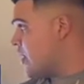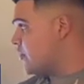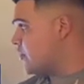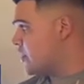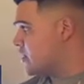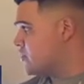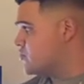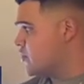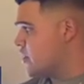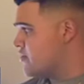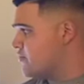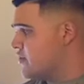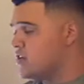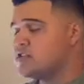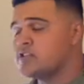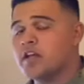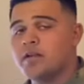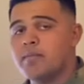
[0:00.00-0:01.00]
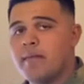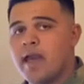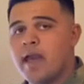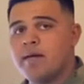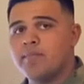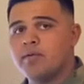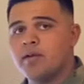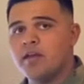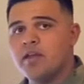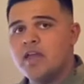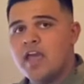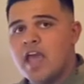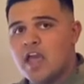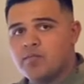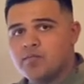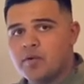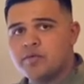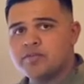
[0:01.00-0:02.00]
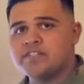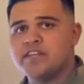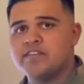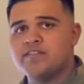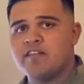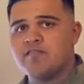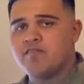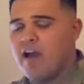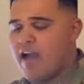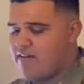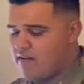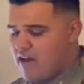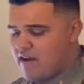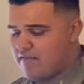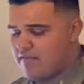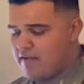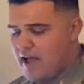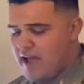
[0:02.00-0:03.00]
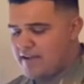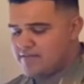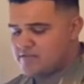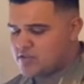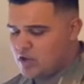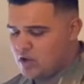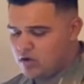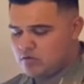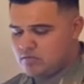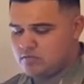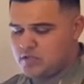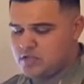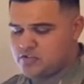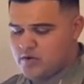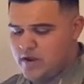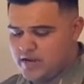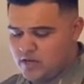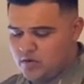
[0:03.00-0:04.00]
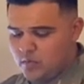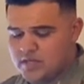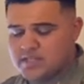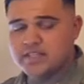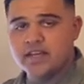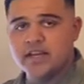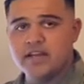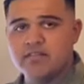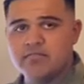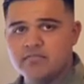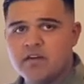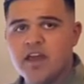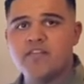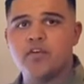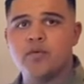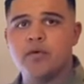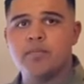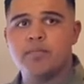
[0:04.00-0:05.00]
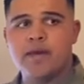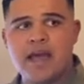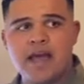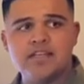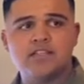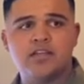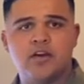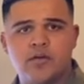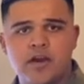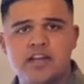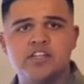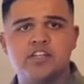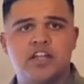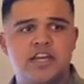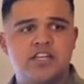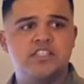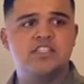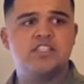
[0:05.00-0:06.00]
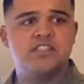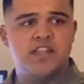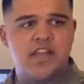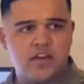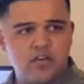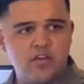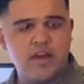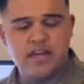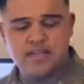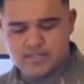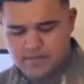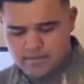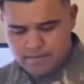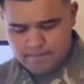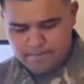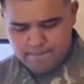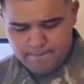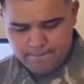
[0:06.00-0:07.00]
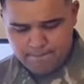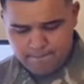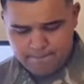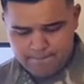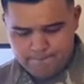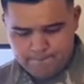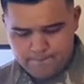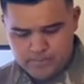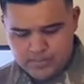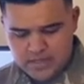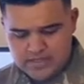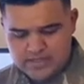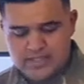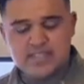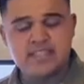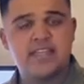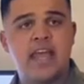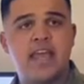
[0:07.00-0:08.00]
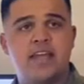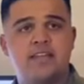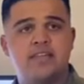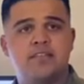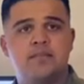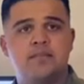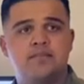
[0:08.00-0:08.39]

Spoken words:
terrain features on a map, and we received a 5 out of 5, so the training was good. Everyone passed. Congratulations. Thank you, guys. Sustains.